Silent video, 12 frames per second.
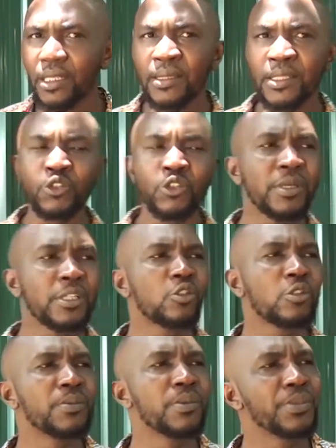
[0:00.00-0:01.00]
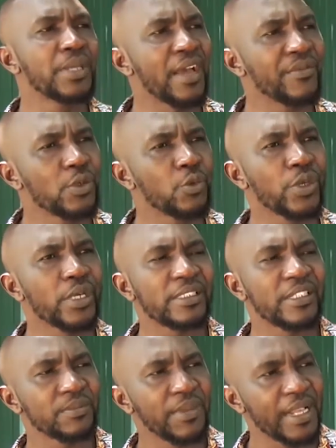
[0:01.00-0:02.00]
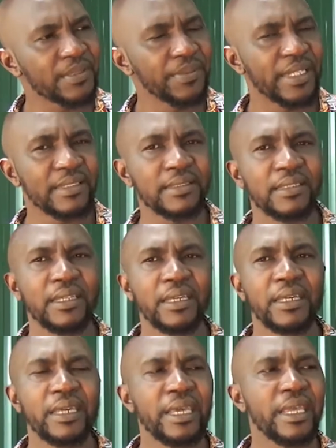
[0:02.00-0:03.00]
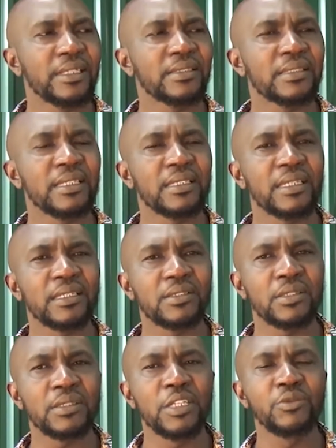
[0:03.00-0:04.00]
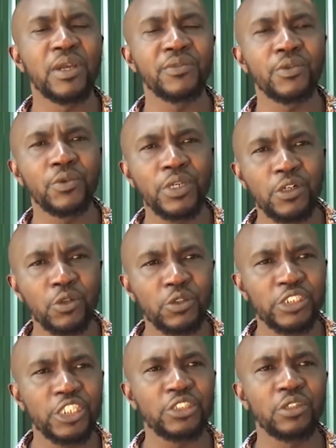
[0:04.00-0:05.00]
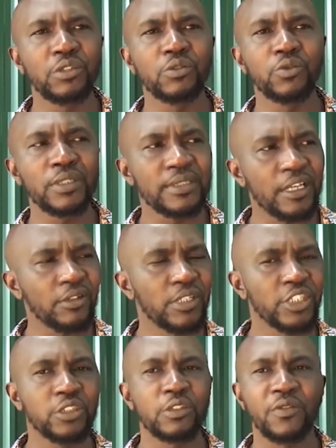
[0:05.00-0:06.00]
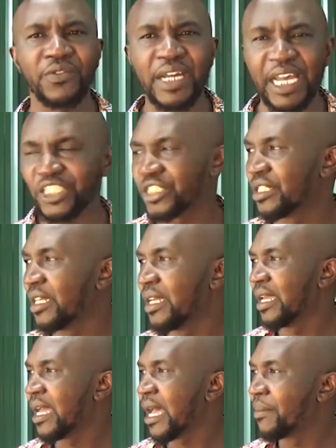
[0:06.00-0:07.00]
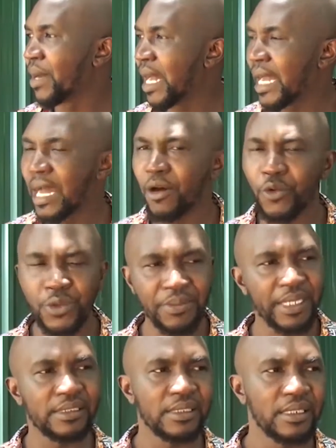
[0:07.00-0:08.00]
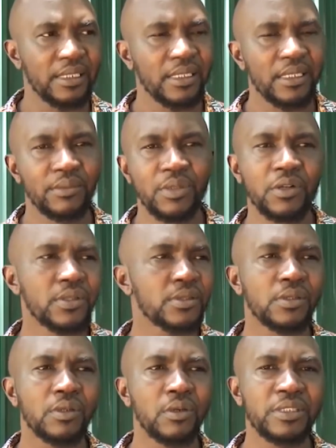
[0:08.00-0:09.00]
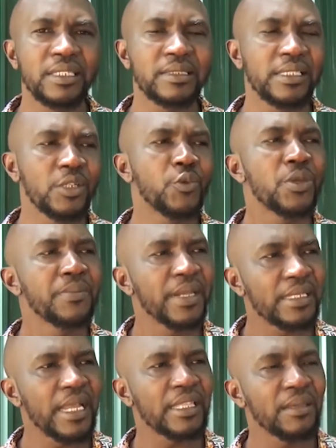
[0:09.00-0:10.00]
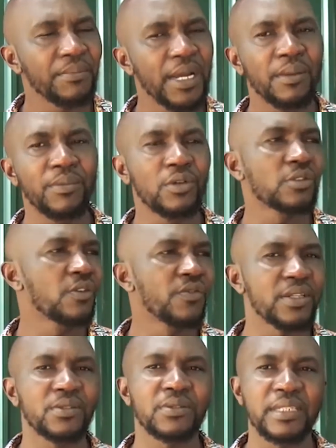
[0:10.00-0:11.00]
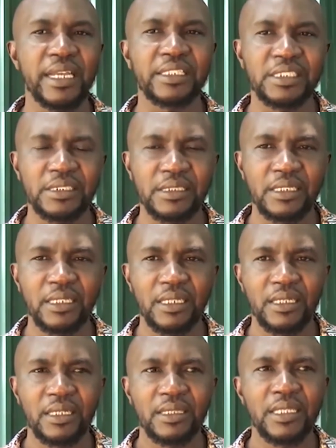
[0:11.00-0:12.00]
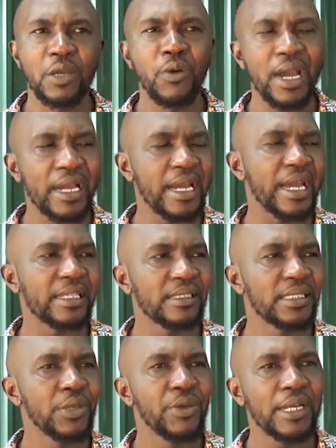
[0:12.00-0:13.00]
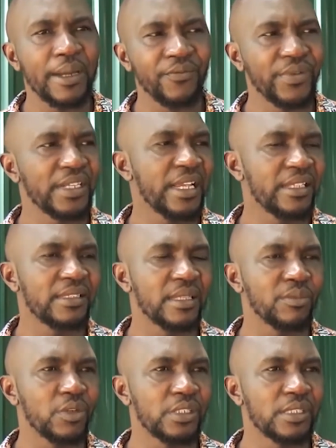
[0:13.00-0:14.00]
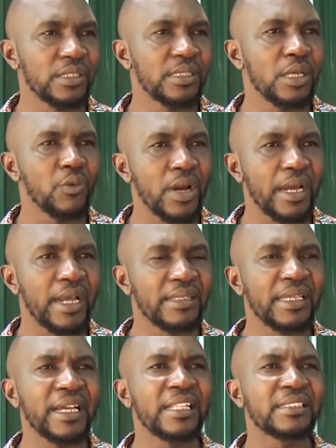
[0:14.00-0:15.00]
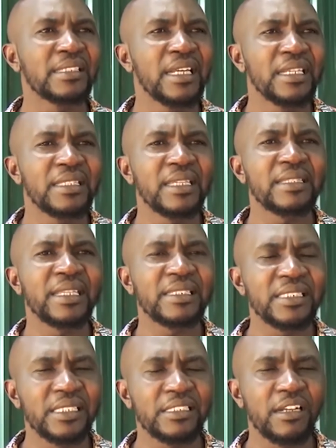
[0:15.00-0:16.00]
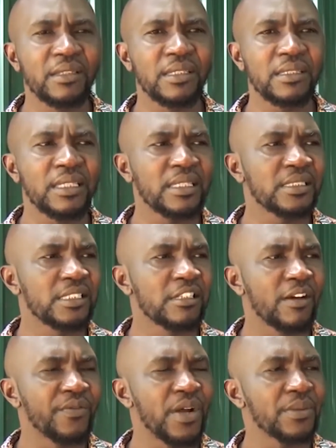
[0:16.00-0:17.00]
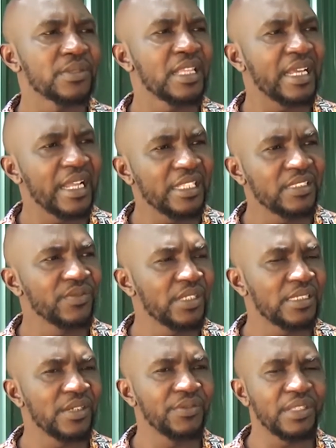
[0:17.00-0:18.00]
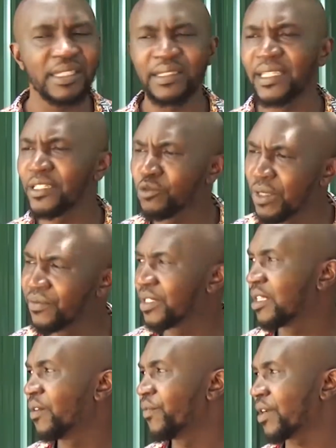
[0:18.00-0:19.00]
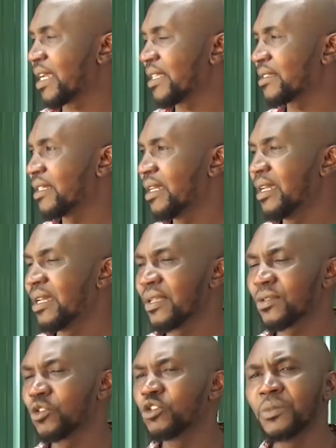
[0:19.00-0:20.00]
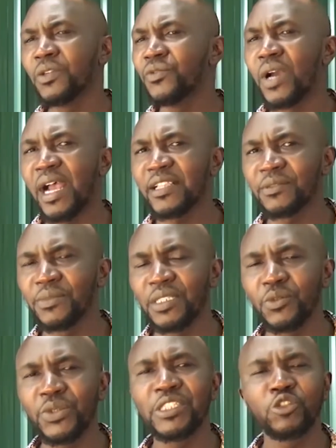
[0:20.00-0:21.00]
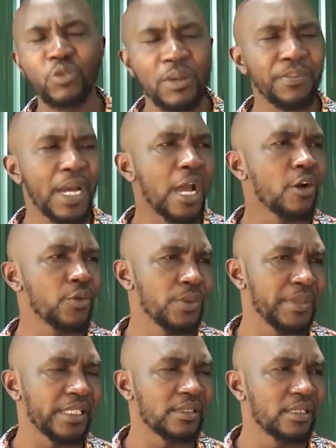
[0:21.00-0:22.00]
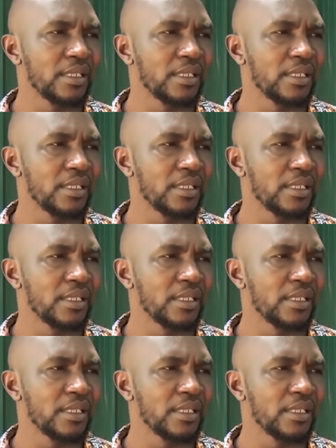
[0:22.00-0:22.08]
these women will be having quick disbursements, and then you have quick rotation, quick circulation of cash among our women. Because honestly, women are the backbone of our society. They work hard. They wake up very early in the morning. They work hard. They tilt our farms. They cultivate everything. They do everything for us. So to me, if you ask me, we need to empower women,